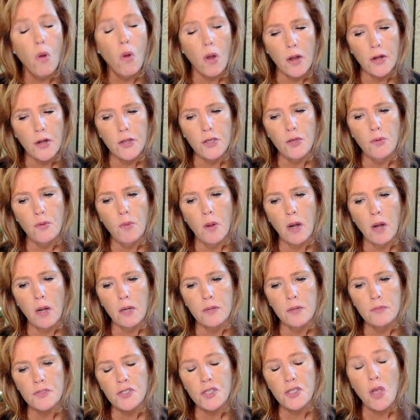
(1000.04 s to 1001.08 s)
you
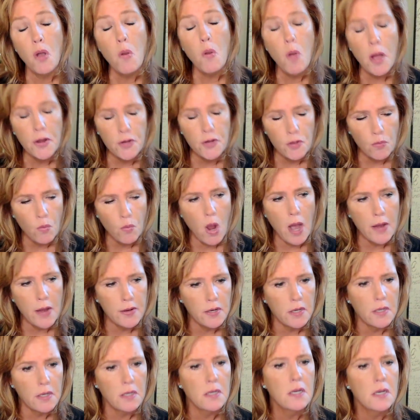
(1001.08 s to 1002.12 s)
are so
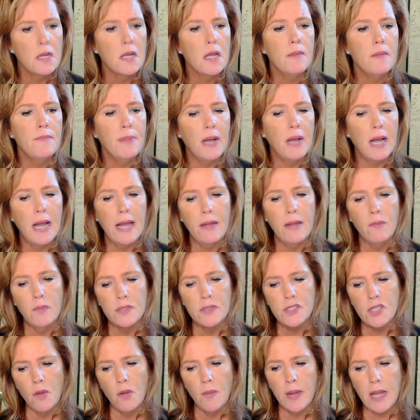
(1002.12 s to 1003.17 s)
underwater by
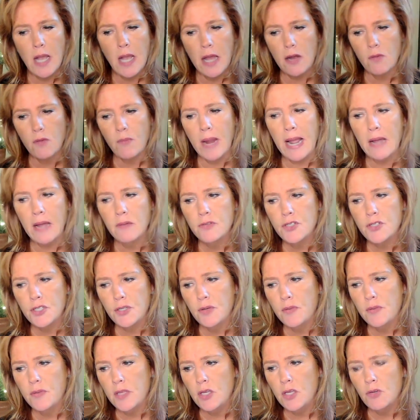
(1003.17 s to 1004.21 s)
what's going on around
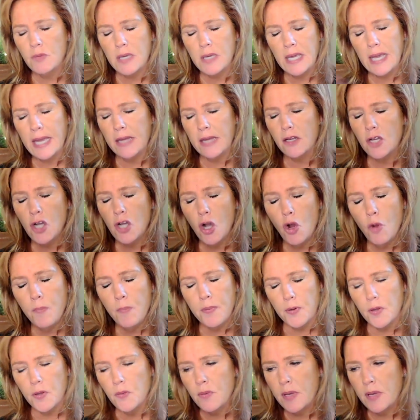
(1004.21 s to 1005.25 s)
you that you can't cope,
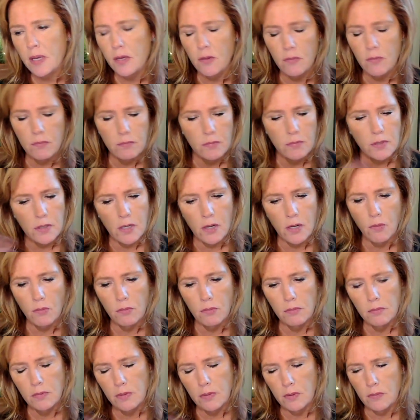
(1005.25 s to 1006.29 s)
or you
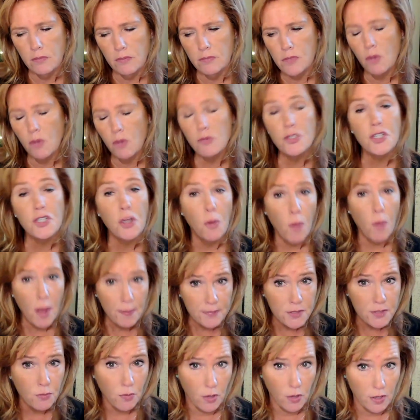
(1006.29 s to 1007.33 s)
don't show up
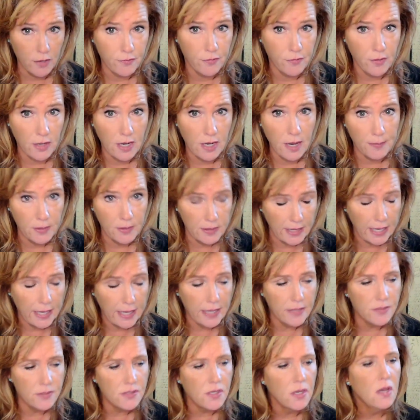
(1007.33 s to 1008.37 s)
to work for a couple
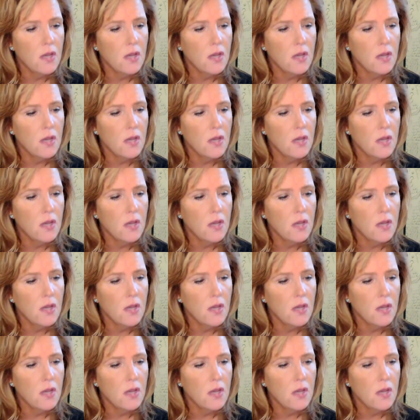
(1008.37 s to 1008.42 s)
days,